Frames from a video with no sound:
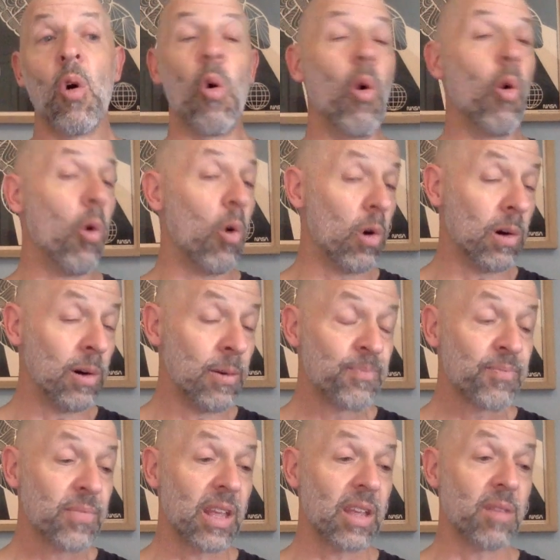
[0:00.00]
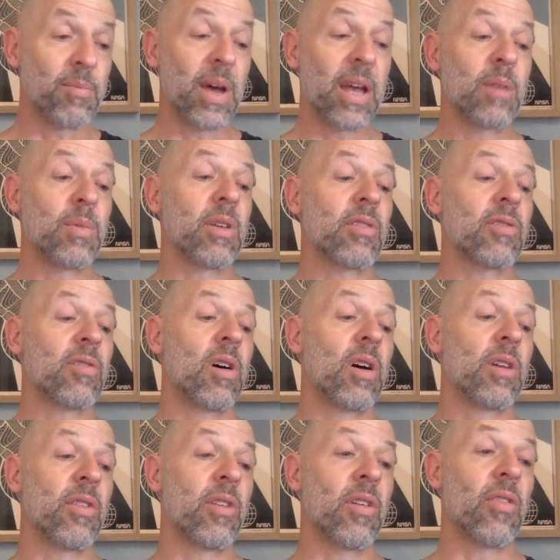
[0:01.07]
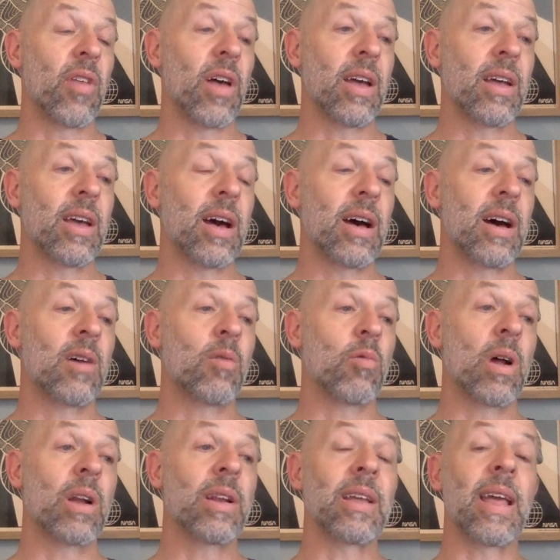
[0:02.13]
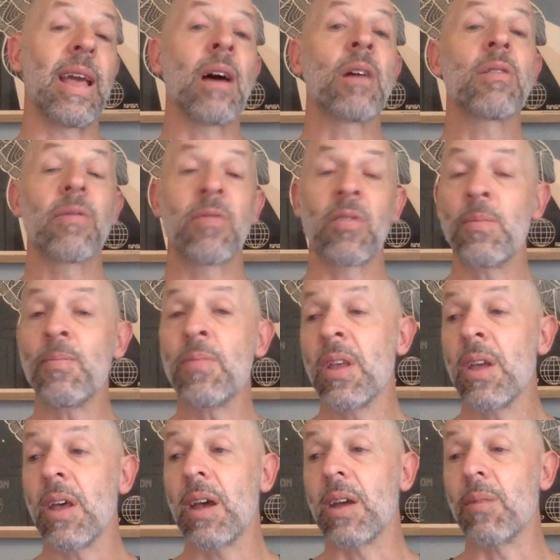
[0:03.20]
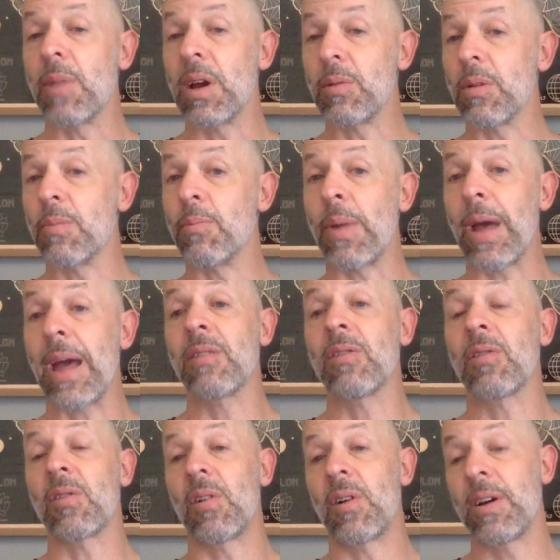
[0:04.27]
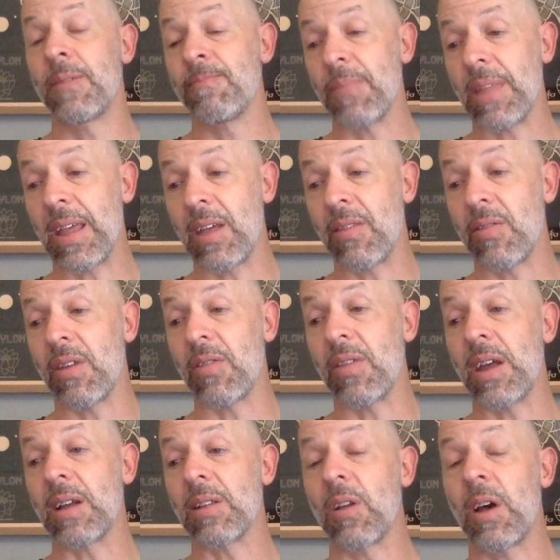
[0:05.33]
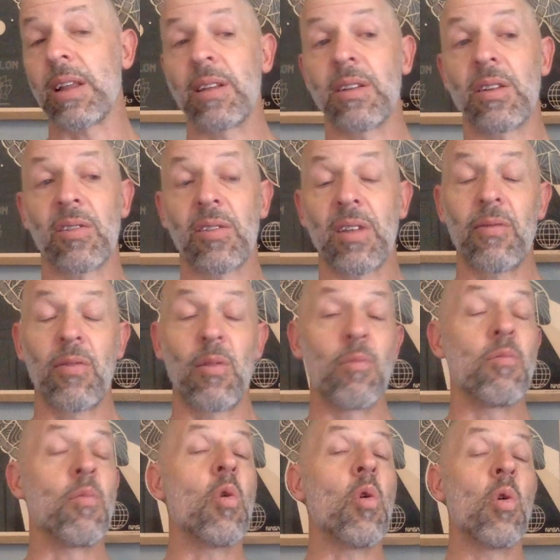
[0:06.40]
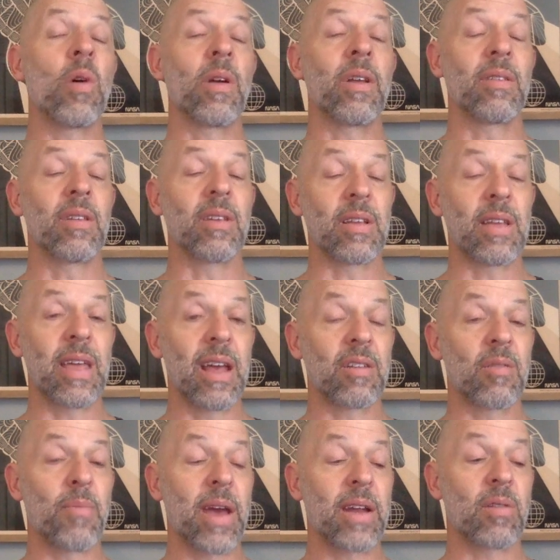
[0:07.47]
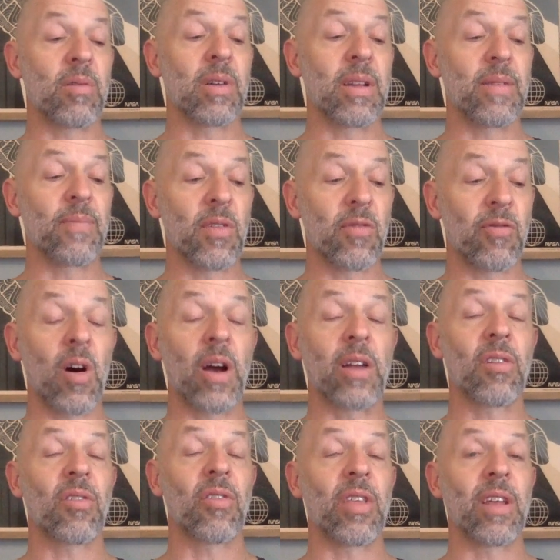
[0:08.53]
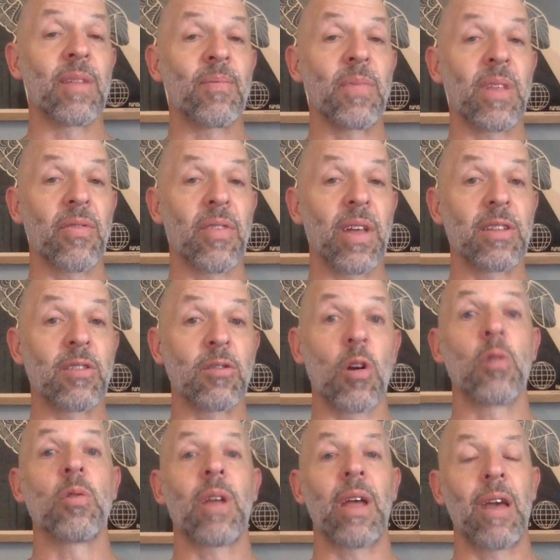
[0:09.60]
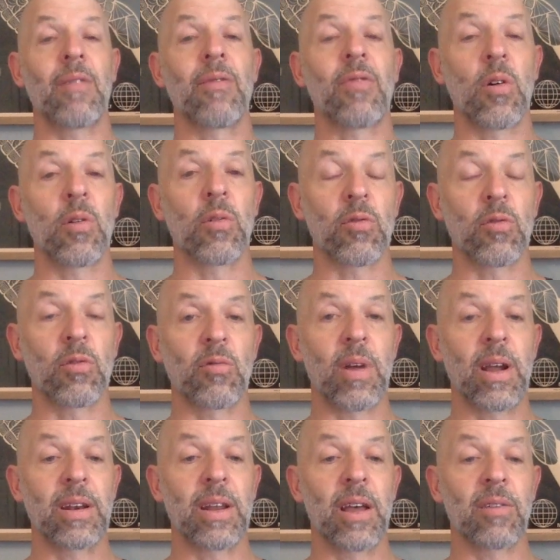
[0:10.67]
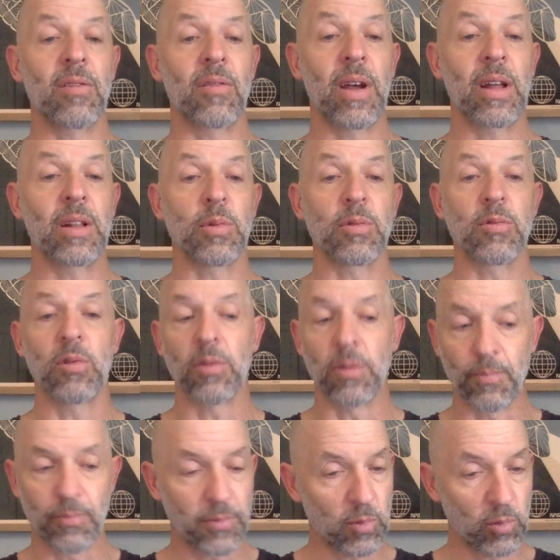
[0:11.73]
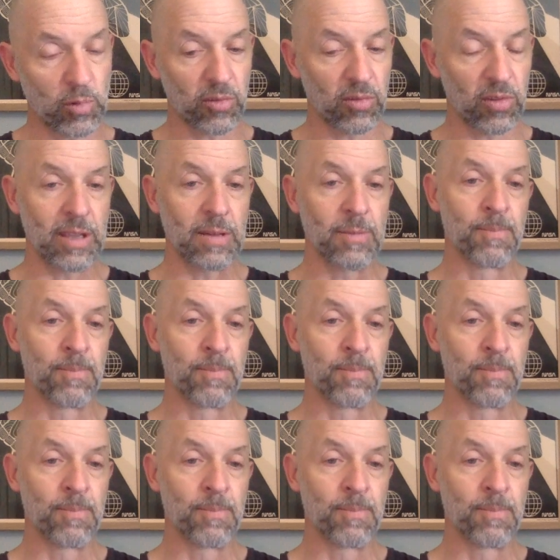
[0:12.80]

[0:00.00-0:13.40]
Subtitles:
or it may be a sign that they are running out of them. It may be a bad sign and that they are likely to suffer more in the counter-battery fights than if they don't have those sort of radars available to them. We'll see.